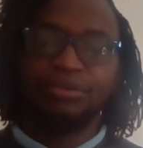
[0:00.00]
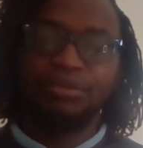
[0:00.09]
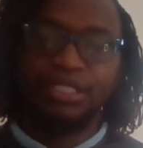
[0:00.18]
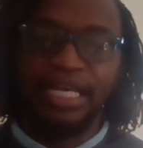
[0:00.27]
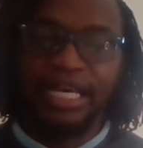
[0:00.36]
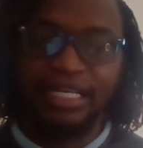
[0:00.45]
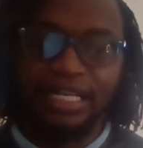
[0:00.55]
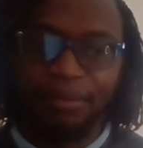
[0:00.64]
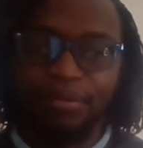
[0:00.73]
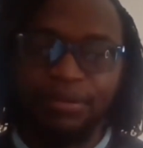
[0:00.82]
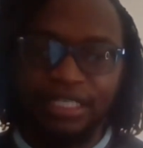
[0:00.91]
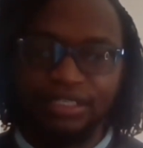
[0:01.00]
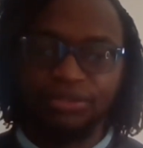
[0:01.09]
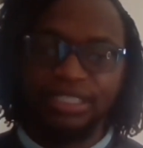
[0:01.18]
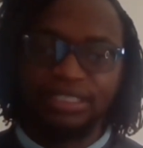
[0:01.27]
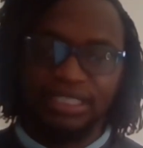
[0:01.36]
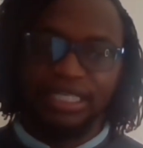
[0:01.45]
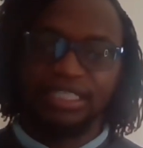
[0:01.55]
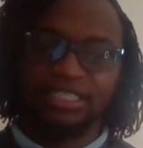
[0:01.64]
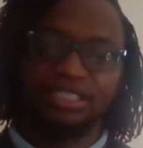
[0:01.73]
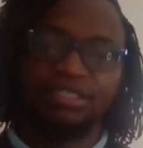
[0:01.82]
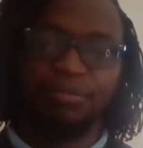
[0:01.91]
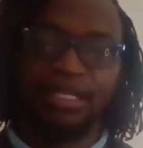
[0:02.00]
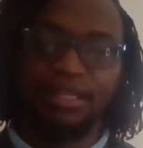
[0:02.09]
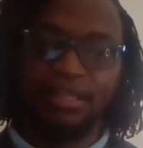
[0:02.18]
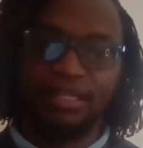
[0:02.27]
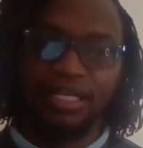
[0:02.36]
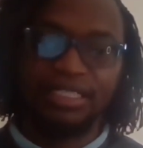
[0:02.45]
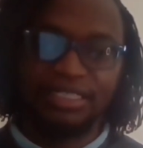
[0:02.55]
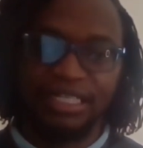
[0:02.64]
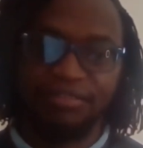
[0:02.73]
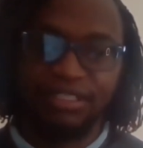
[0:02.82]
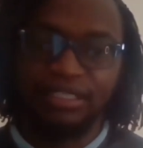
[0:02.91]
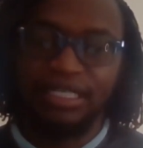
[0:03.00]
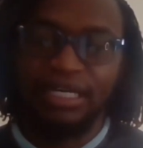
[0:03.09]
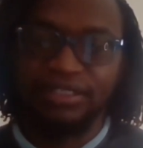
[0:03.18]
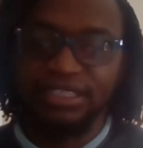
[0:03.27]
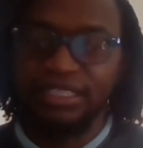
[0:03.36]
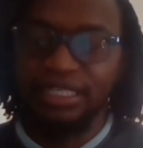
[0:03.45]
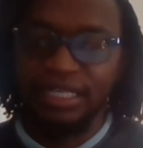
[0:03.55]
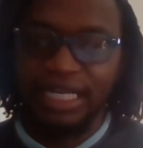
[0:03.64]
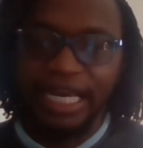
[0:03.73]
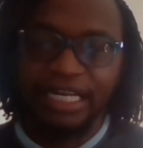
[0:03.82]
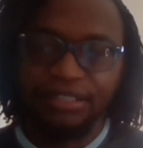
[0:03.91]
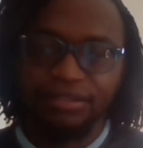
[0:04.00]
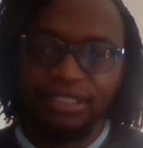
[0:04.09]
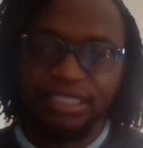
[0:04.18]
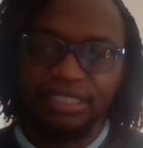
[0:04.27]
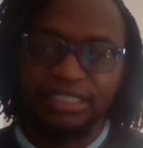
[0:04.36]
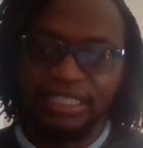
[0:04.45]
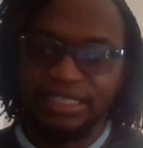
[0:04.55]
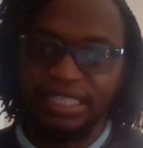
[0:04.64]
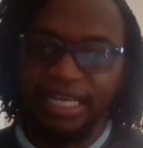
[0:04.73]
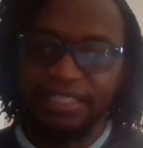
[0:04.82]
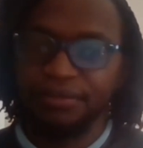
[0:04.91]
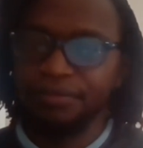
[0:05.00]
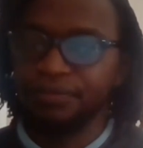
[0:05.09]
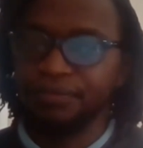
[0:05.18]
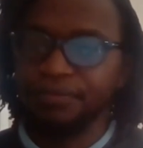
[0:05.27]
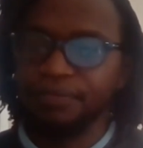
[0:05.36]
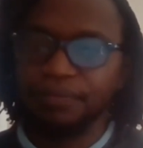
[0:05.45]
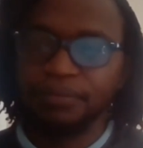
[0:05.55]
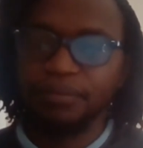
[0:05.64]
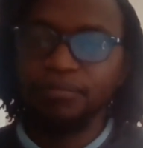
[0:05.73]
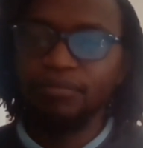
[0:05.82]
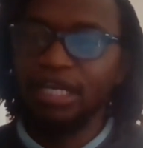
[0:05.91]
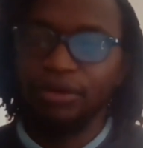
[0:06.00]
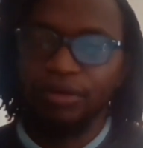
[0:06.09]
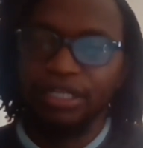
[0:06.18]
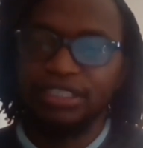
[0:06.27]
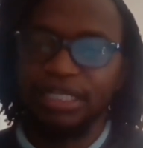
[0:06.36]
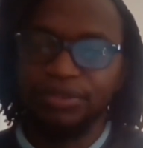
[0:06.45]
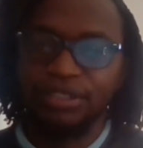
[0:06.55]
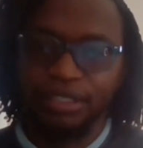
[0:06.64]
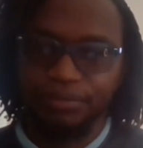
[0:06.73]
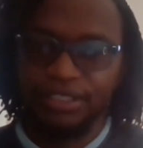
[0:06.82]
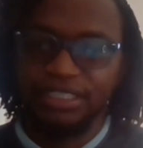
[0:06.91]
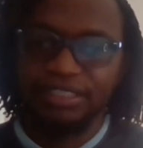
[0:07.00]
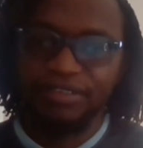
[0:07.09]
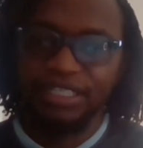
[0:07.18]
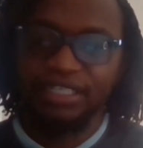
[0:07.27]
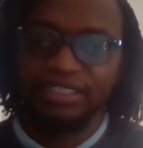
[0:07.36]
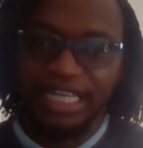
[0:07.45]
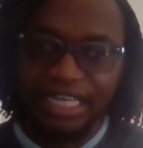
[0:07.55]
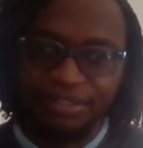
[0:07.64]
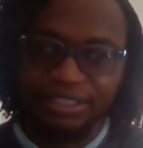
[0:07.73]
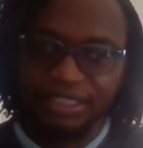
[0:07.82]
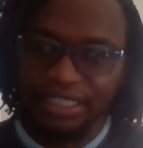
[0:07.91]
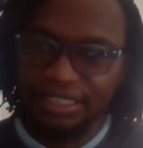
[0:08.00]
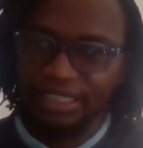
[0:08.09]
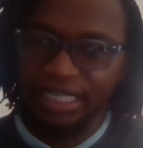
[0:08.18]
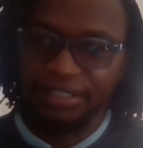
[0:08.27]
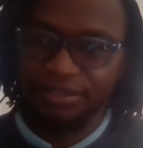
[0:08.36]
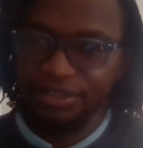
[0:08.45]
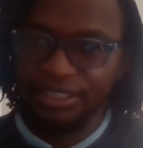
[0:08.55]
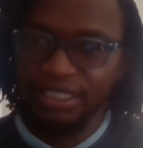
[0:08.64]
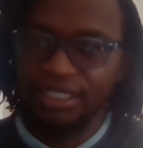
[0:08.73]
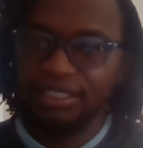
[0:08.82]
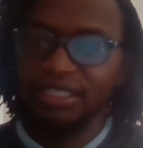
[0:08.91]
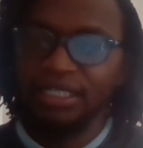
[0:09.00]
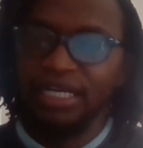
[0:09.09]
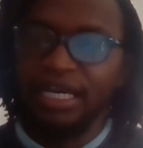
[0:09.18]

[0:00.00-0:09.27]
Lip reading: you would end up in 20 years with 37,968. I'll round it up to 37,968. You see it?